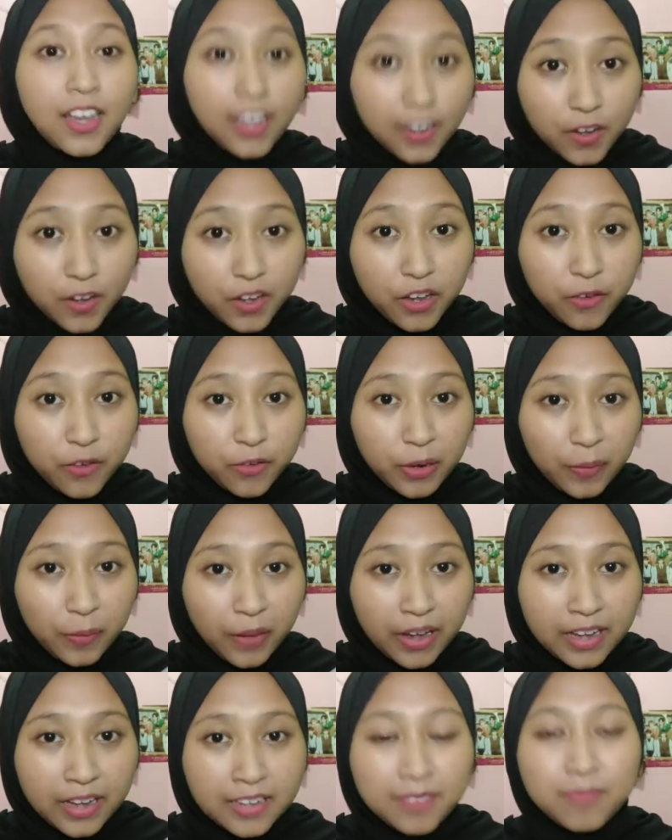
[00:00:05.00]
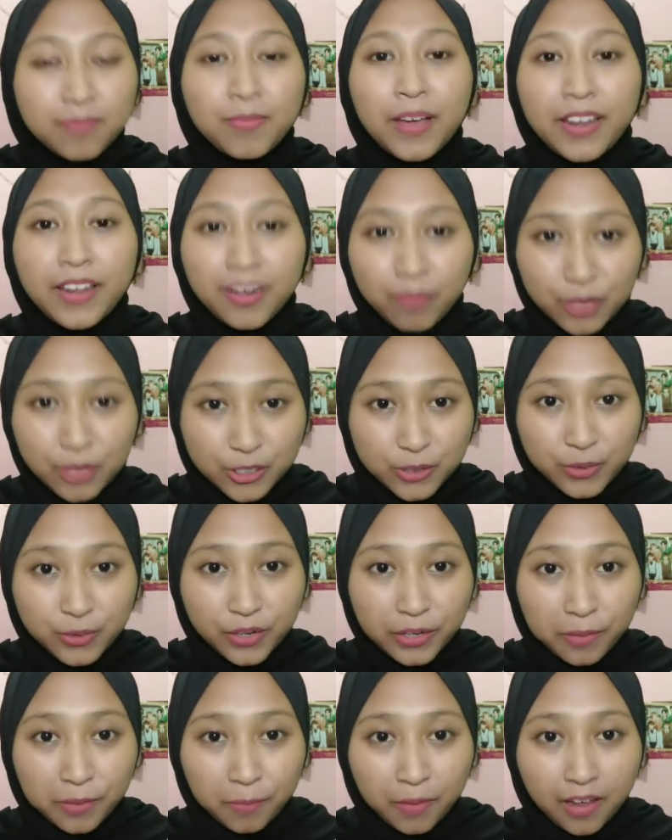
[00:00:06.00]
Hi everyone, my name is
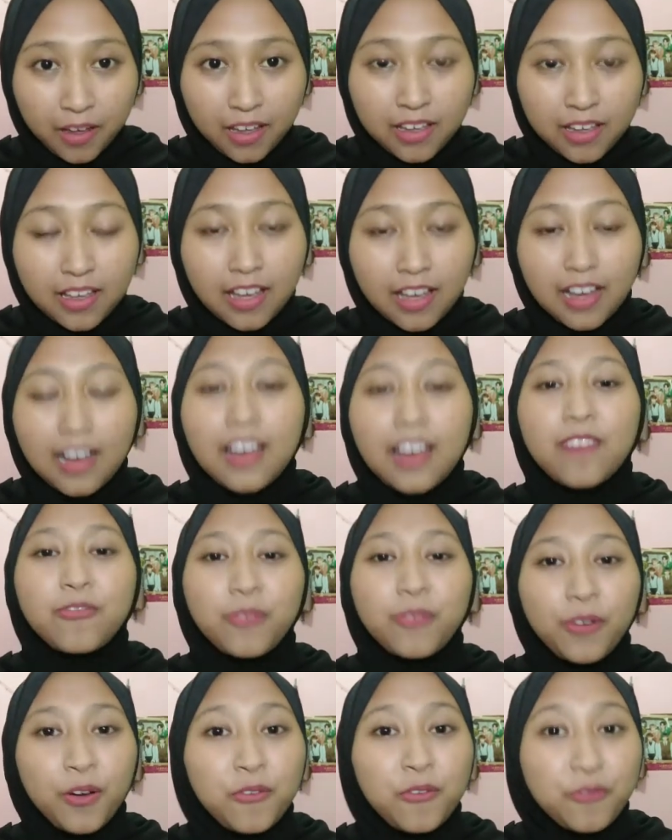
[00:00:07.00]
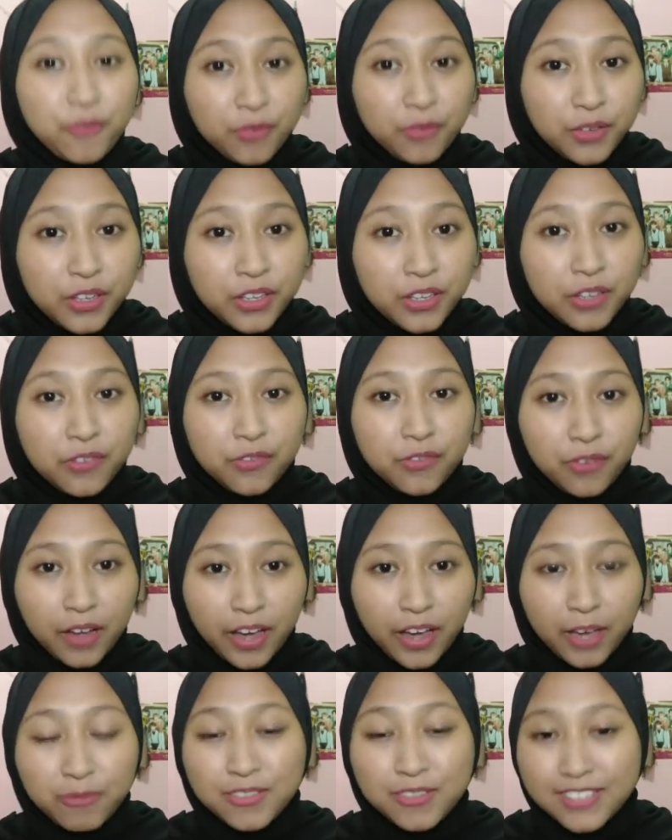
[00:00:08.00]
Nurhikmah. I'm from
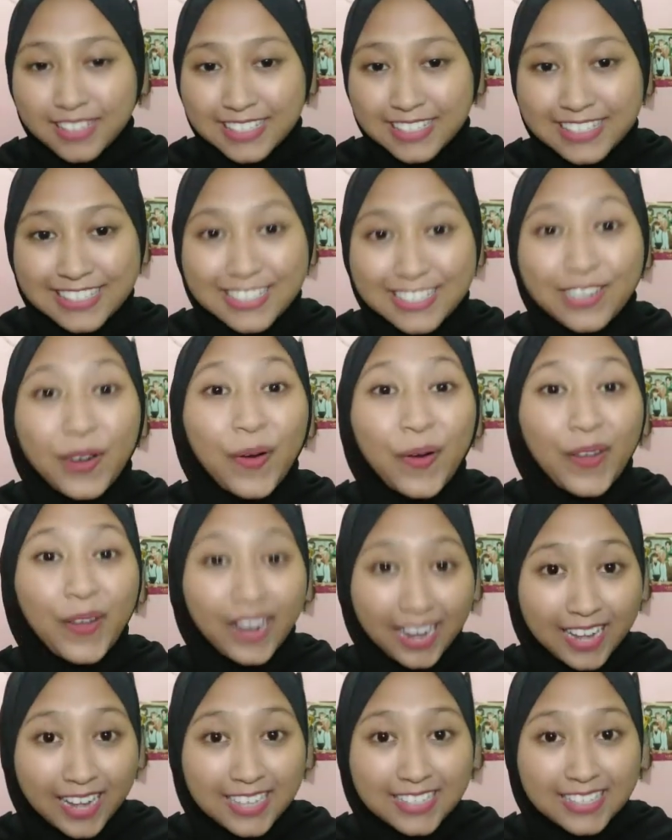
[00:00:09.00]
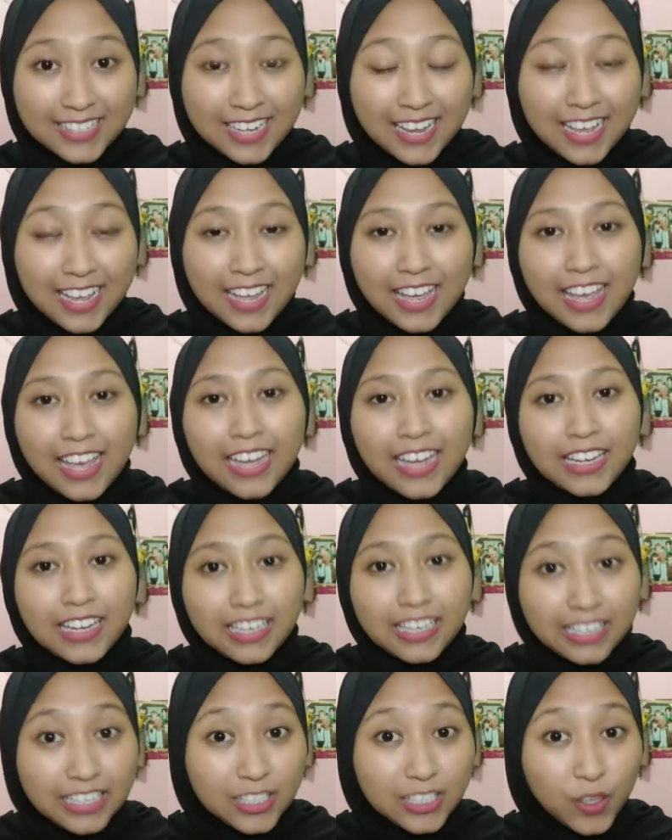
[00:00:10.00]
V560 class, and in this
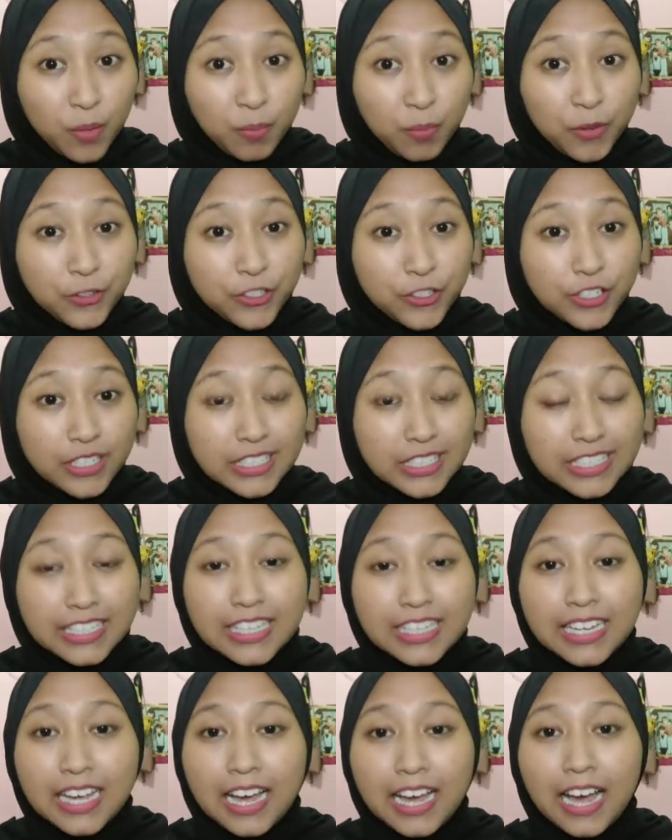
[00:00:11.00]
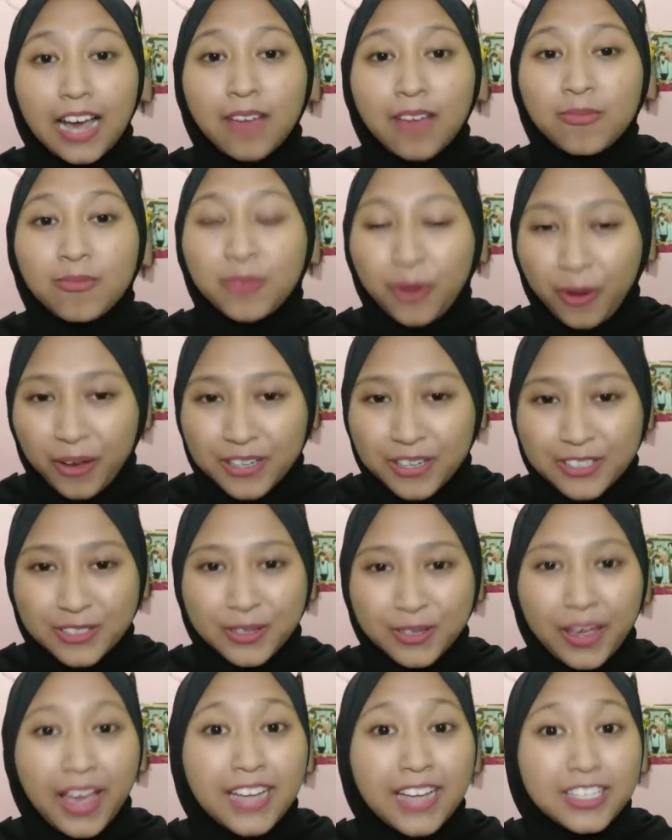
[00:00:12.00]
opportunity, I'm going to
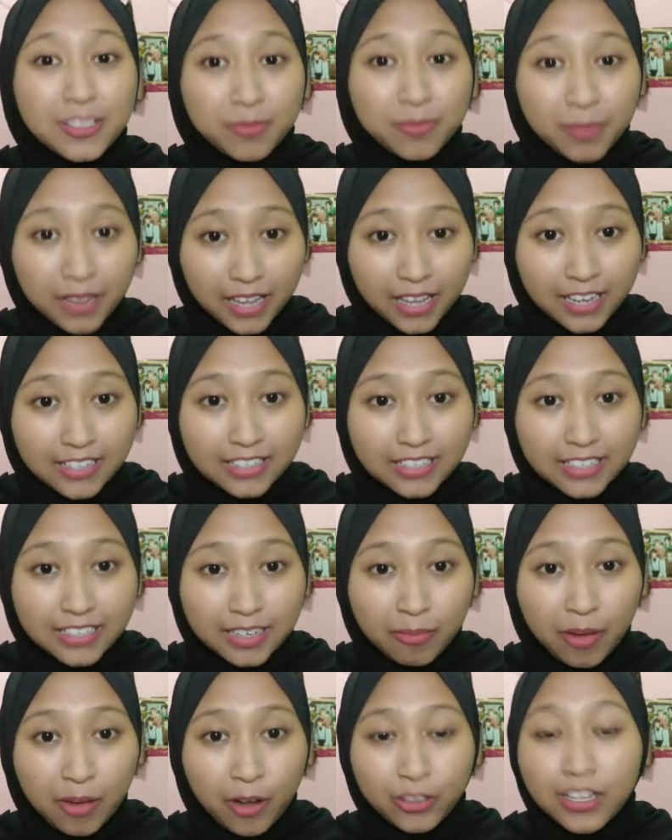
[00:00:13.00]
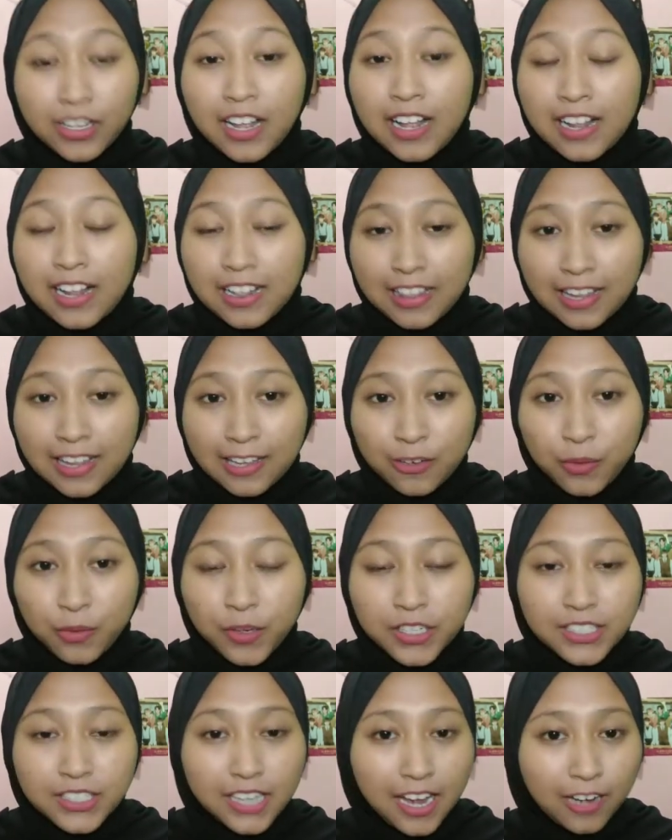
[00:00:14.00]
explain about language
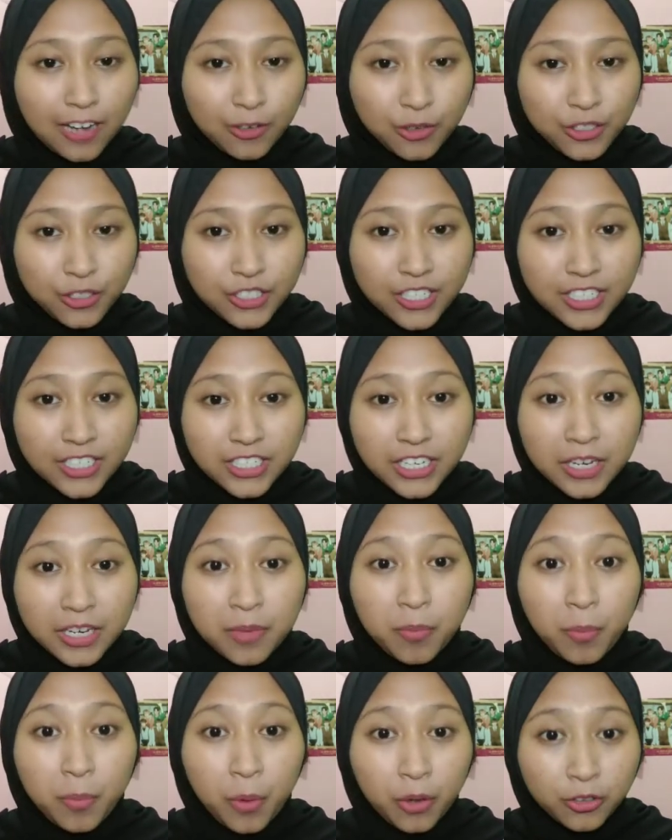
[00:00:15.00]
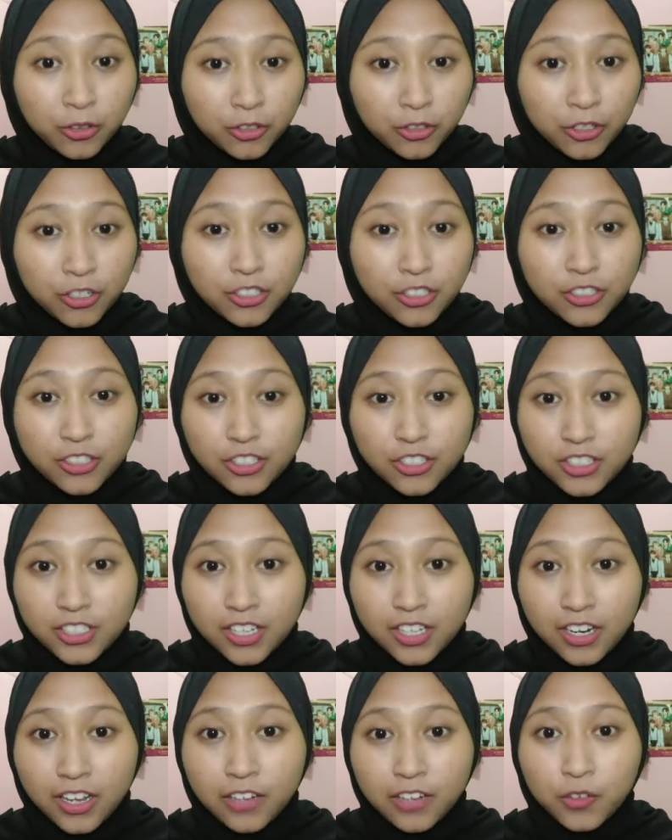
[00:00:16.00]
acquisition, motor, social and
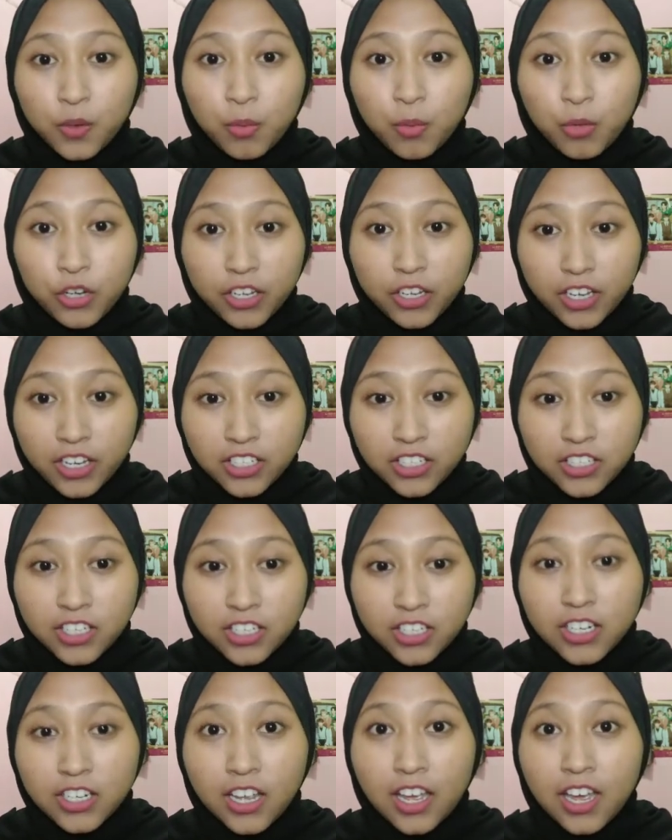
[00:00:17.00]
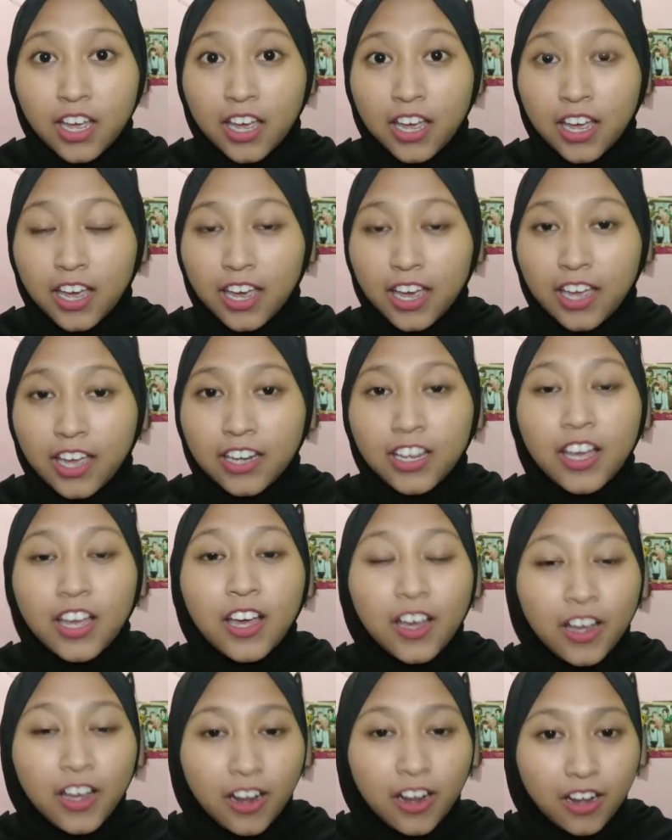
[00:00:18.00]
communication, and
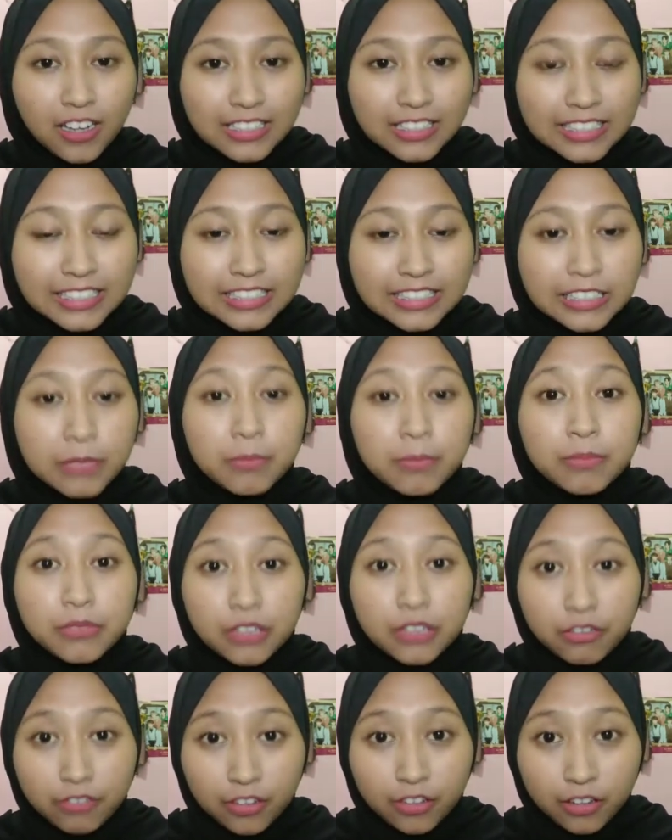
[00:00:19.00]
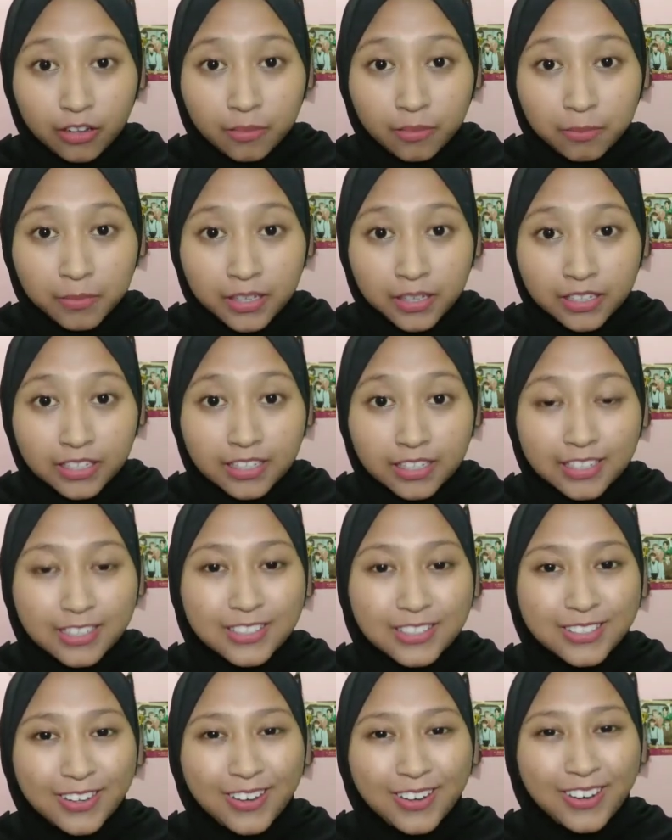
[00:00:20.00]
cognitive development. So
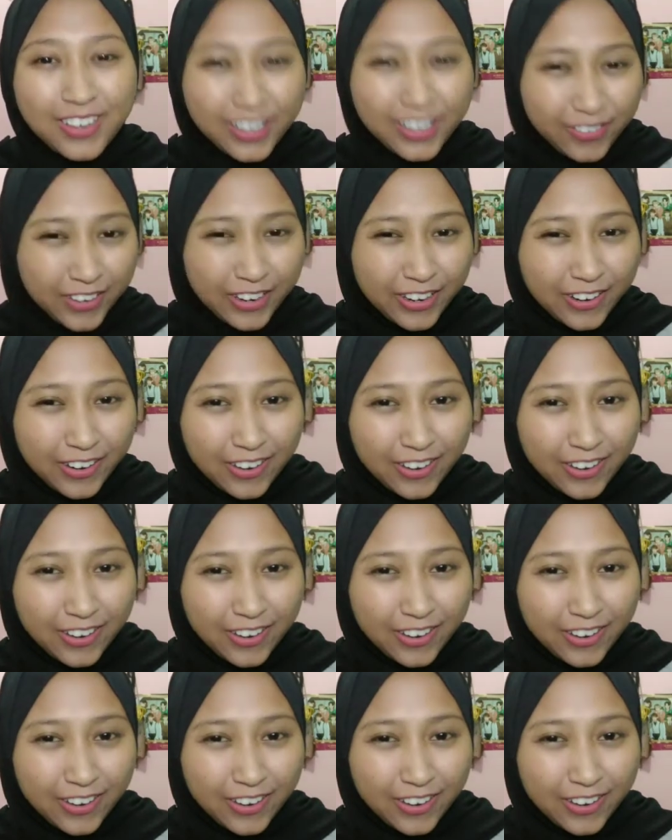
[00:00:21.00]
here we go.